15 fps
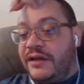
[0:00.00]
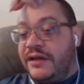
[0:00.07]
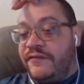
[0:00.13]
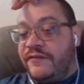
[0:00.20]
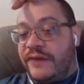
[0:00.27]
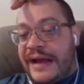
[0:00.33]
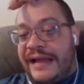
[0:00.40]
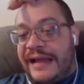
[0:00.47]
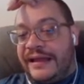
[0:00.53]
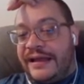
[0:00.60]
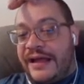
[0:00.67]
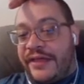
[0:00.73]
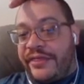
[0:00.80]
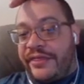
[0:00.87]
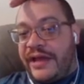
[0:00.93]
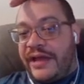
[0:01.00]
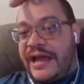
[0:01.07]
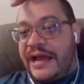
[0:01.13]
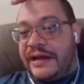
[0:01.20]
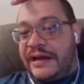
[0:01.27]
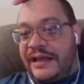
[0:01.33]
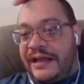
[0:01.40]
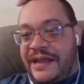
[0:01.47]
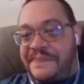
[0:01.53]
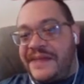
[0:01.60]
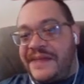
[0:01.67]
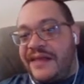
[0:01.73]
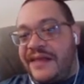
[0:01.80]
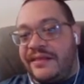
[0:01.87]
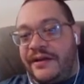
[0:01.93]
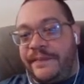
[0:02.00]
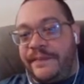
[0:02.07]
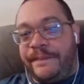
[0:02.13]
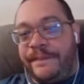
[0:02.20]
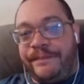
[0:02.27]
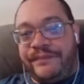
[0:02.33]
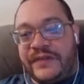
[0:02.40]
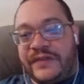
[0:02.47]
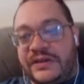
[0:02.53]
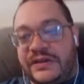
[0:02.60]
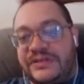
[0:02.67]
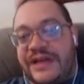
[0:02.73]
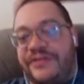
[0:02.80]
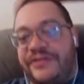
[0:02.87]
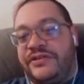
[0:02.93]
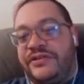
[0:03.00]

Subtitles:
for Alioth and keep Death here, because Death is